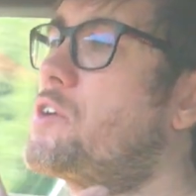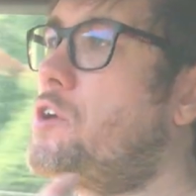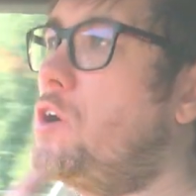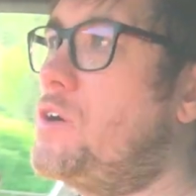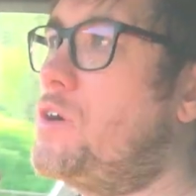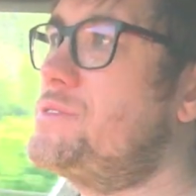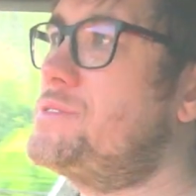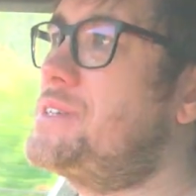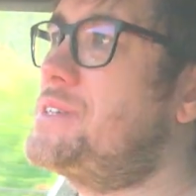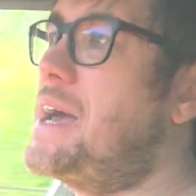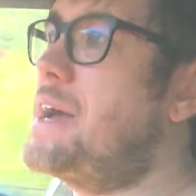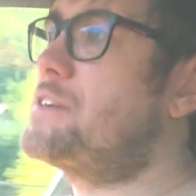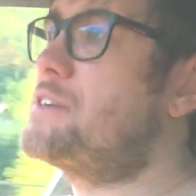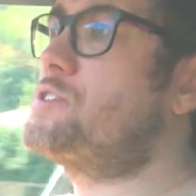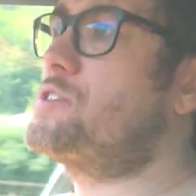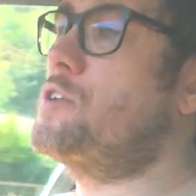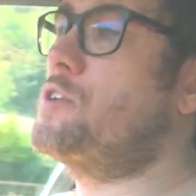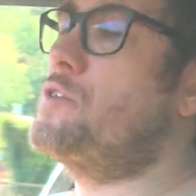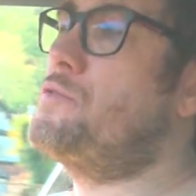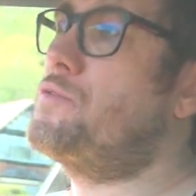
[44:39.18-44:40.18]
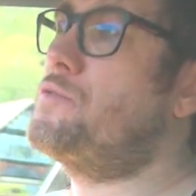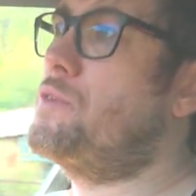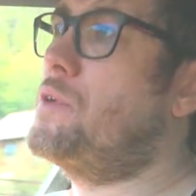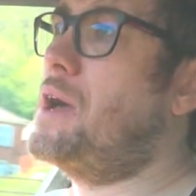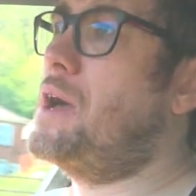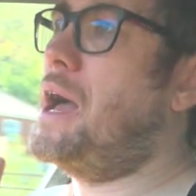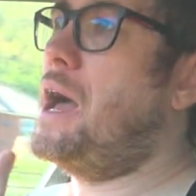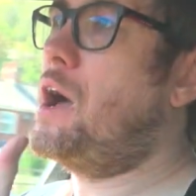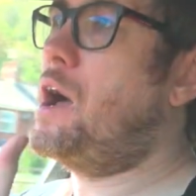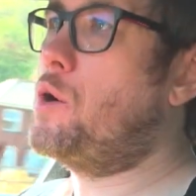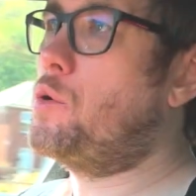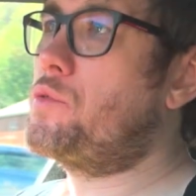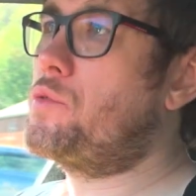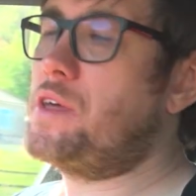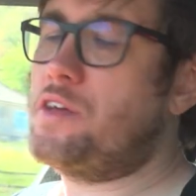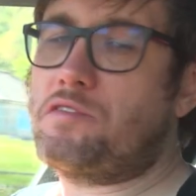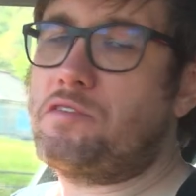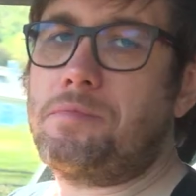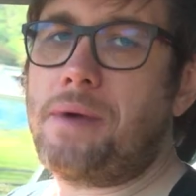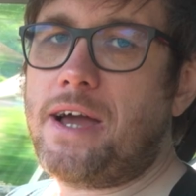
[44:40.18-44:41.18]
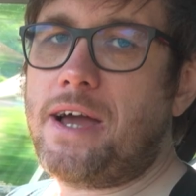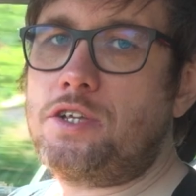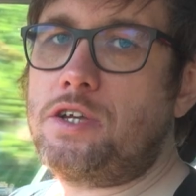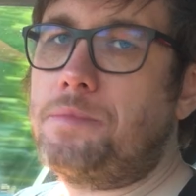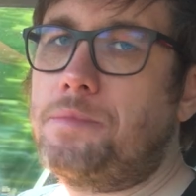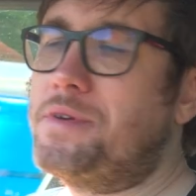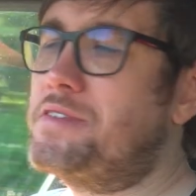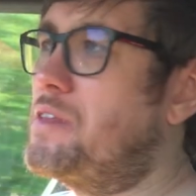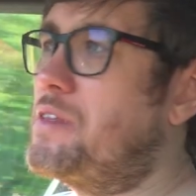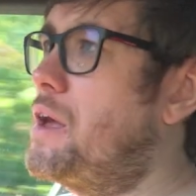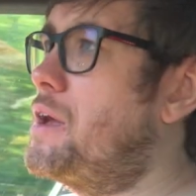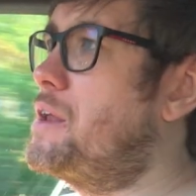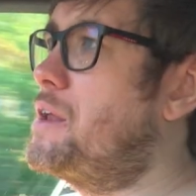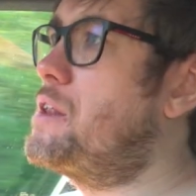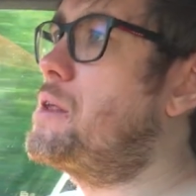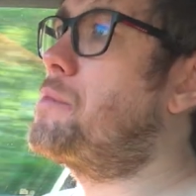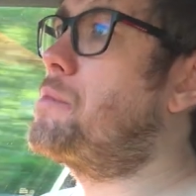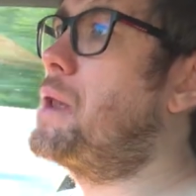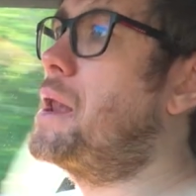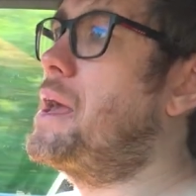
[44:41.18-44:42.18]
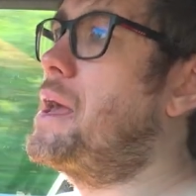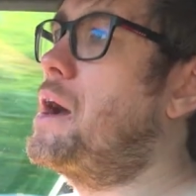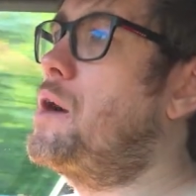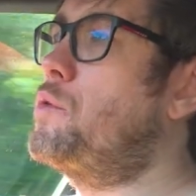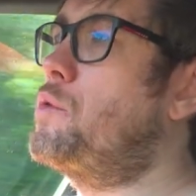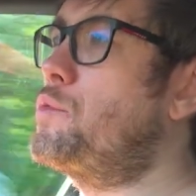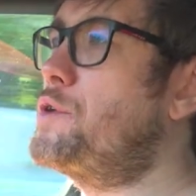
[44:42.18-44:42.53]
context of how this matchup is likely to play out,